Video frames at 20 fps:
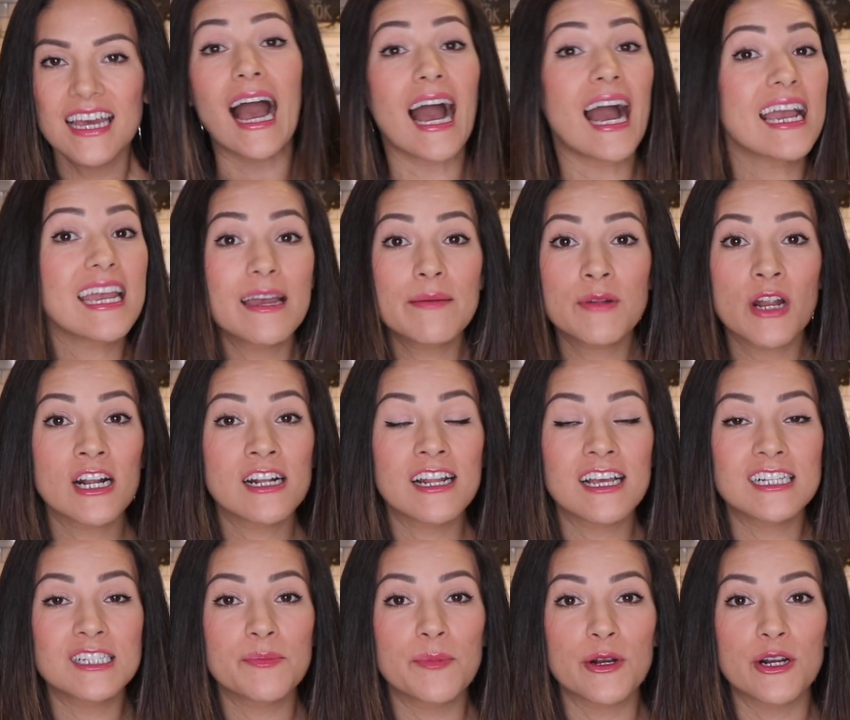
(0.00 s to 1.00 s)
I am not an
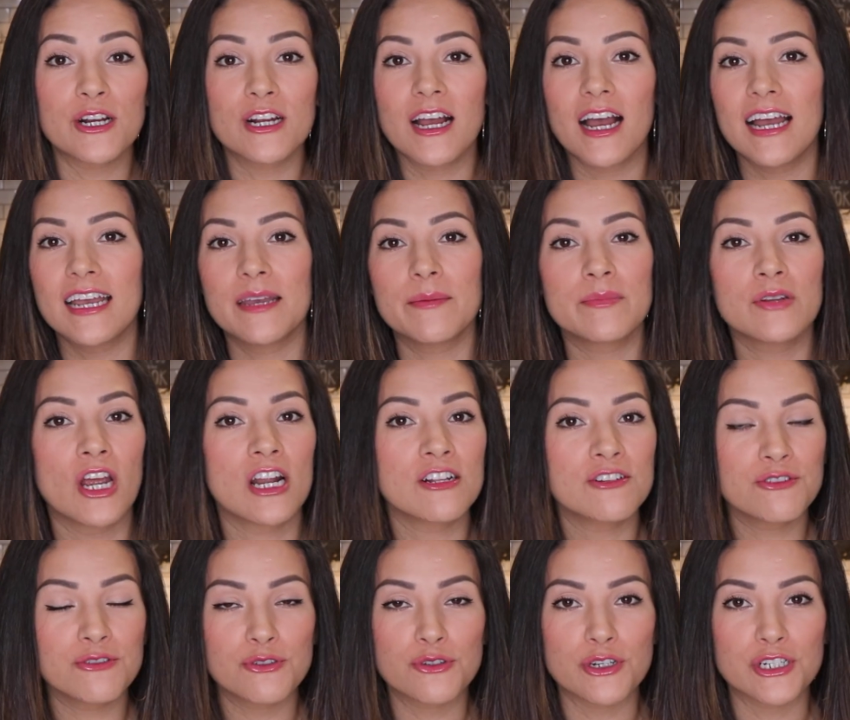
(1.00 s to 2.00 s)
expert, I am not a
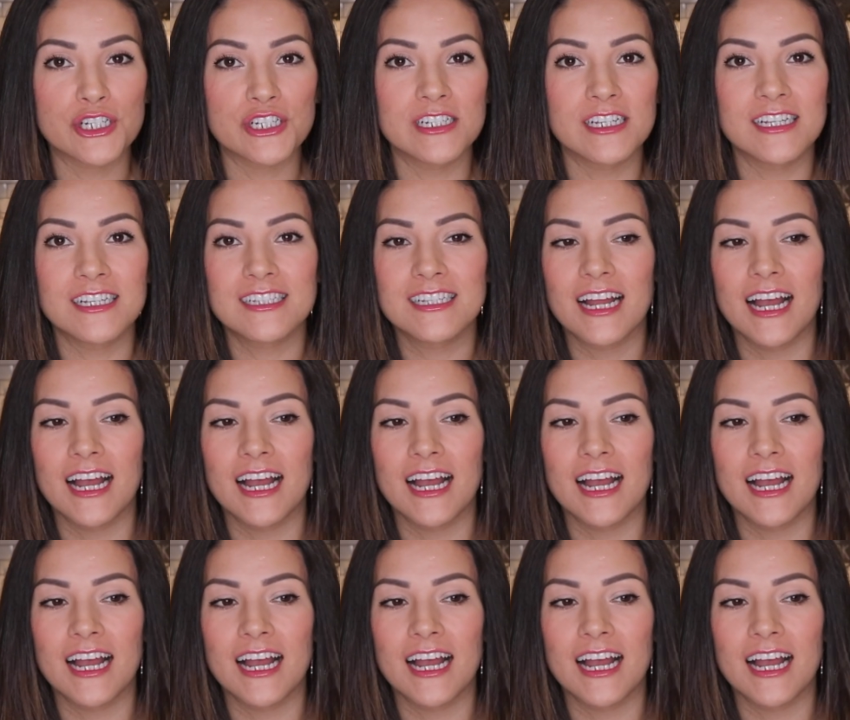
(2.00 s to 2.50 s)
nutritionist,